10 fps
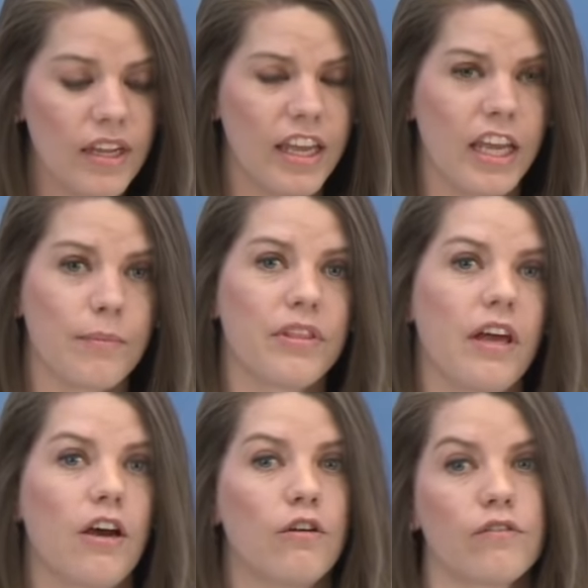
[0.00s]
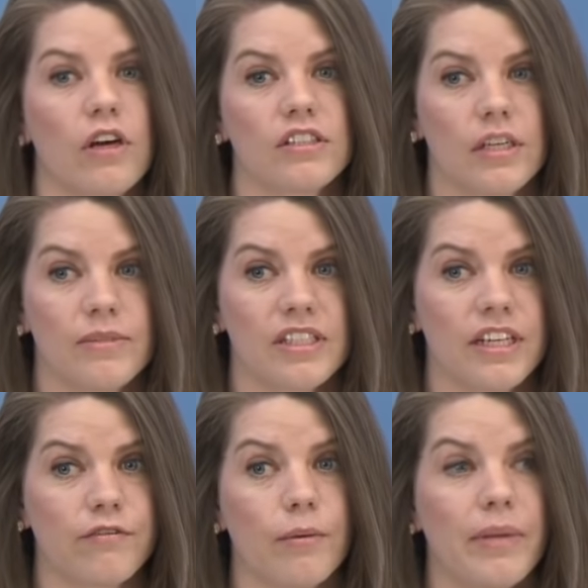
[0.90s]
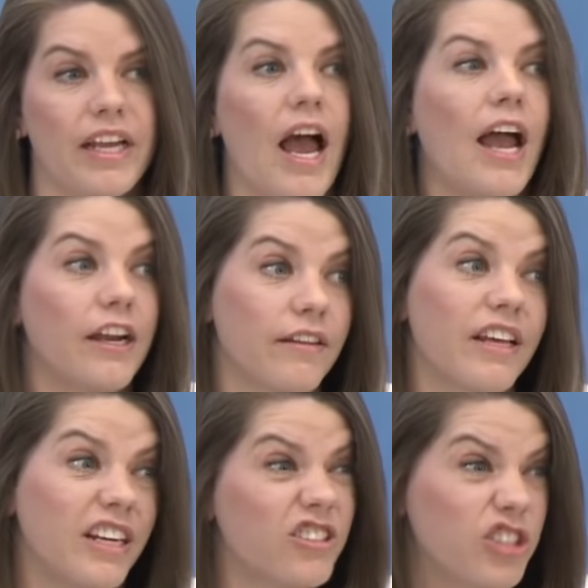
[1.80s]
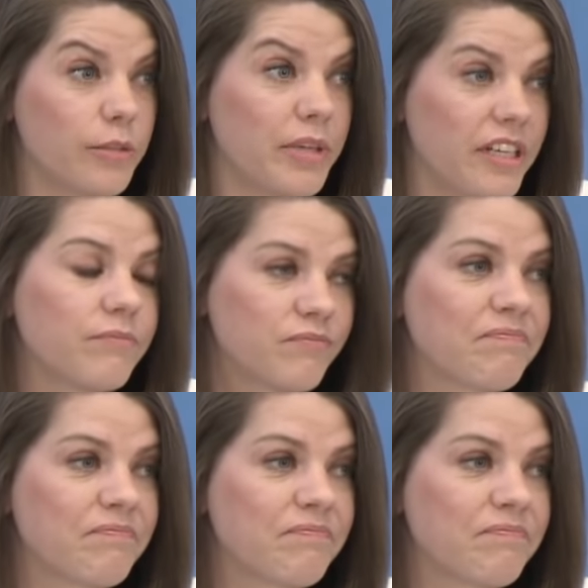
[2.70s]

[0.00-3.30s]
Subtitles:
keep the overall subsidy from being higher than it should be.